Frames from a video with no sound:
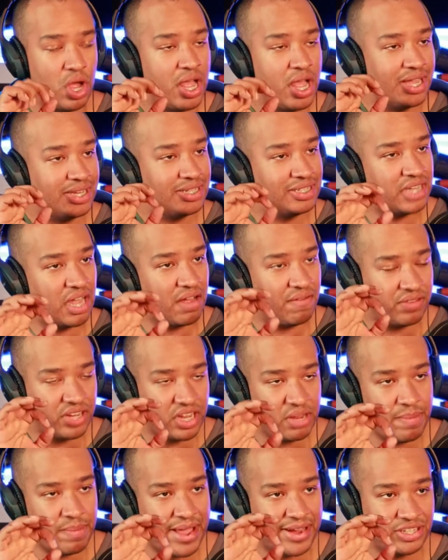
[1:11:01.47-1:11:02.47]
definitely
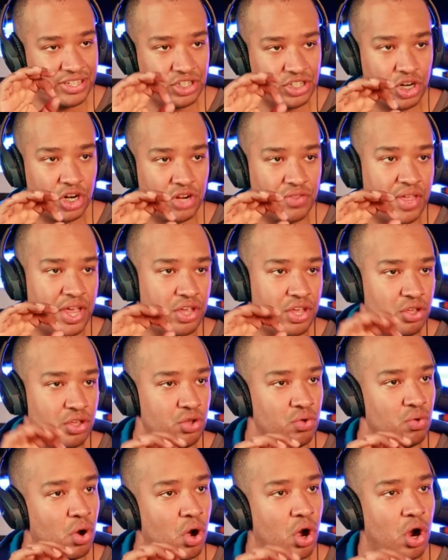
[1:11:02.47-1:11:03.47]
make sure that you
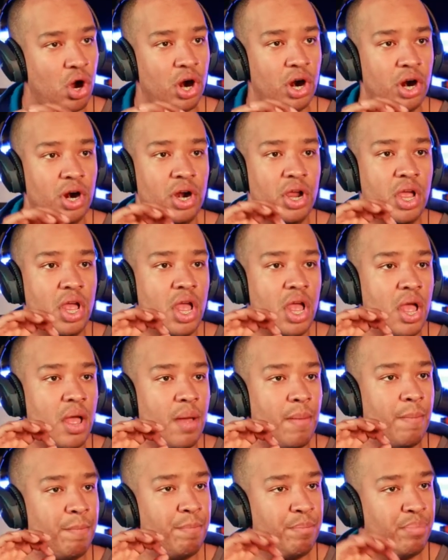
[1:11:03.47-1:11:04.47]
are
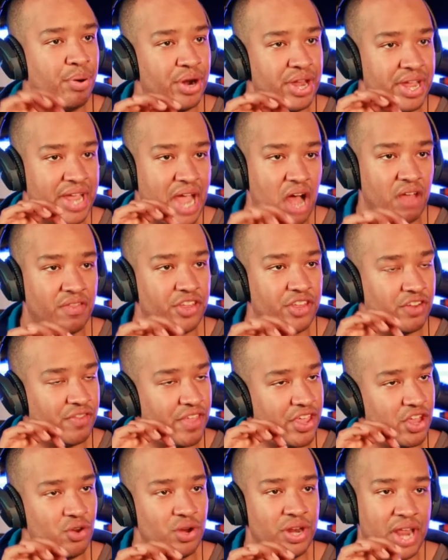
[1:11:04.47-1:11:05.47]
putting out there that you
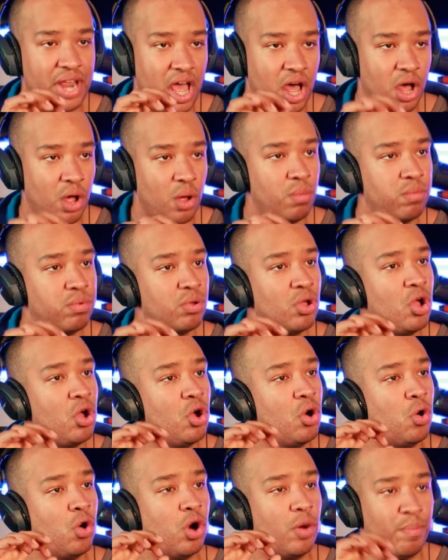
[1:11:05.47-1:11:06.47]
need help
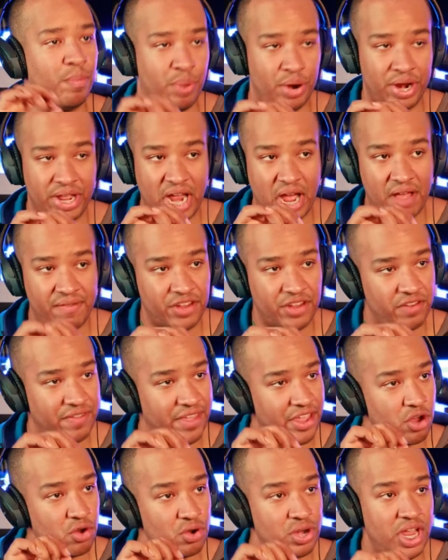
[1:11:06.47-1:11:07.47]
or putting out there that you
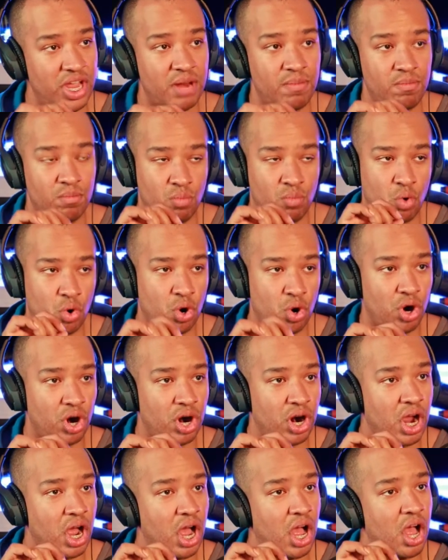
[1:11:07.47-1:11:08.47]
need more
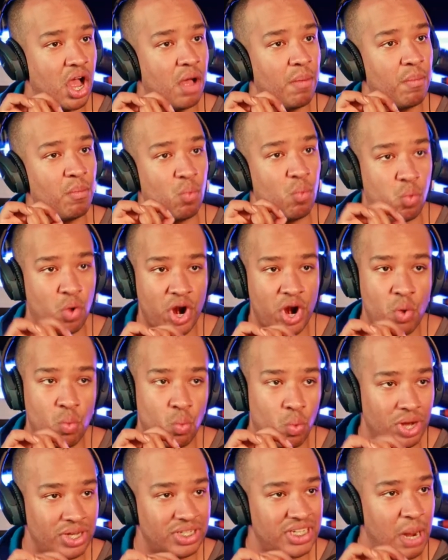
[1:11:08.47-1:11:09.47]
um, one-on-one
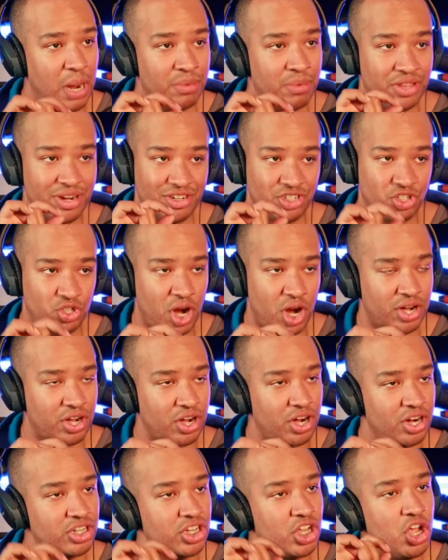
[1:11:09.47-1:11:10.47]
time with your
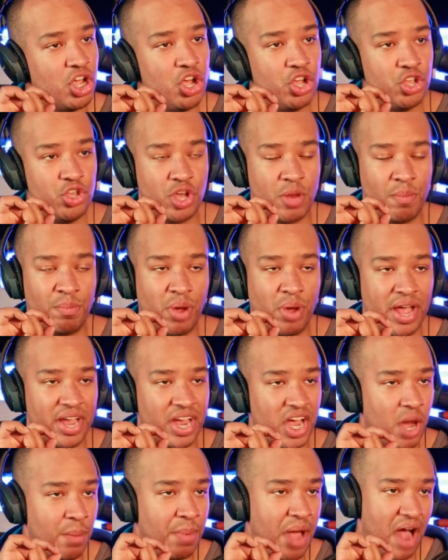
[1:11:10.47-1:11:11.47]
instructors you can probably
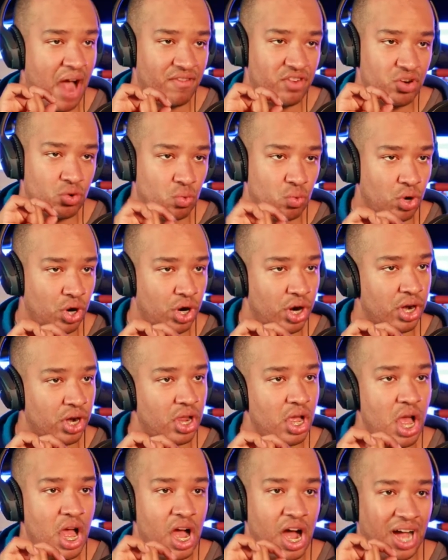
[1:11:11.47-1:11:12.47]
come after work
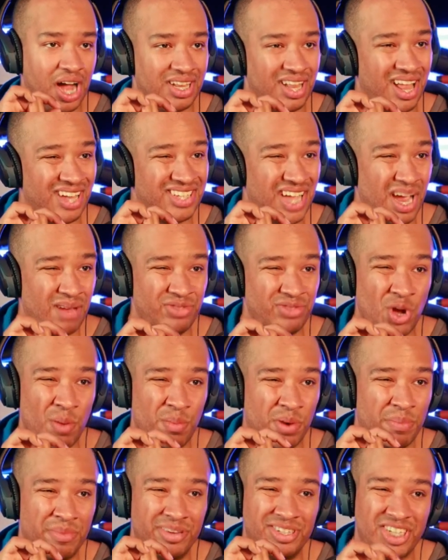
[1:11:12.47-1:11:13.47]
a lot of times you open up
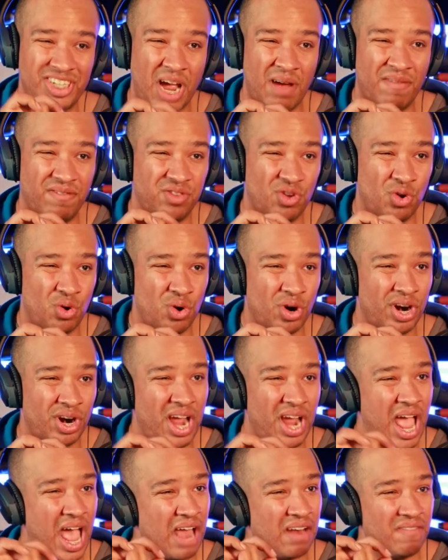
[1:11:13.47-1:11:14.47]
the shop floor
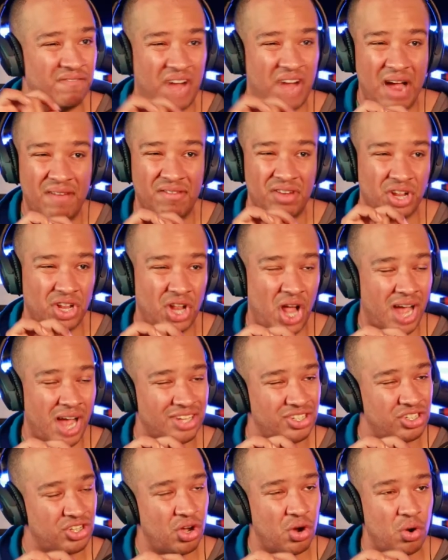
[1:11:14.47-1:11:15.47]
at five o'clock
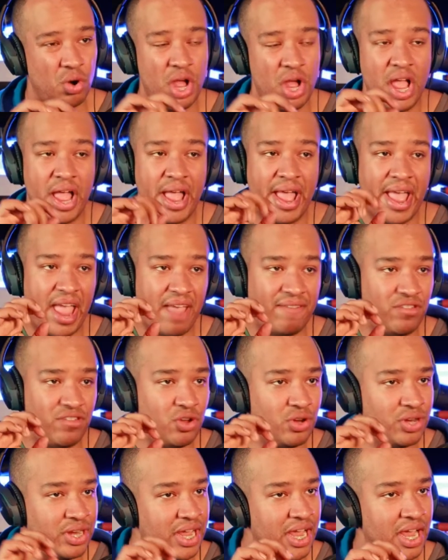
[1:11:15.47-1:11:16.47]
so if you
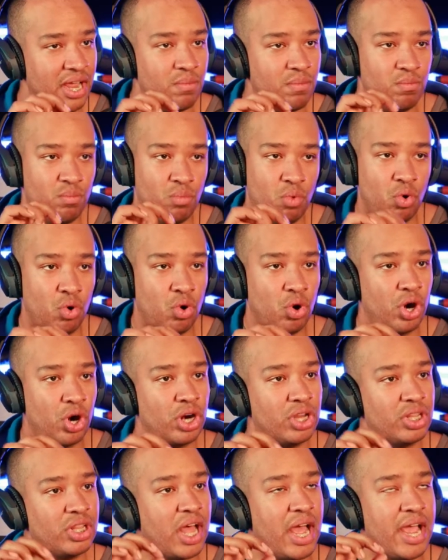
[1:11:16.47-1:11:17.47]
need more
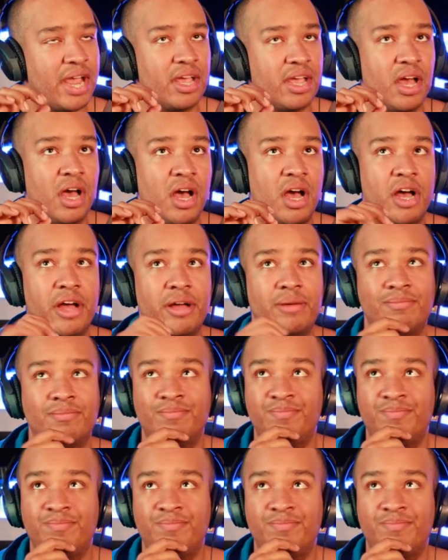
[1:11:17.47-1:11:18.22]
like um,